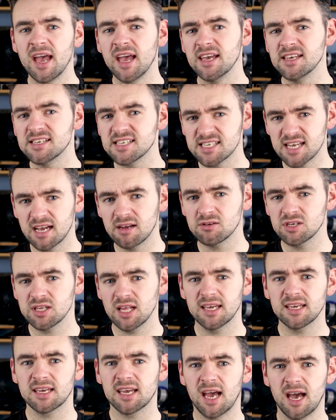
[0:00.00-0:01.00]
it sounds
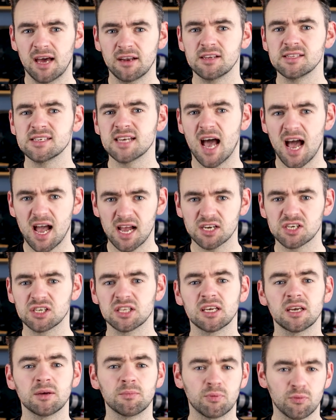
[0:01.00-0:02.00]
like Canon's
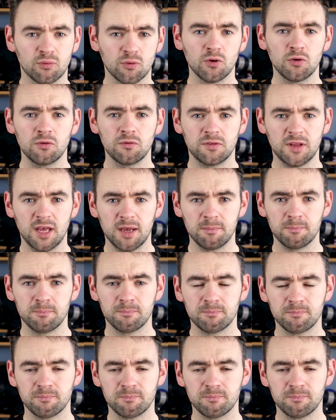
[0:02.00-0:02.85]
actually improved it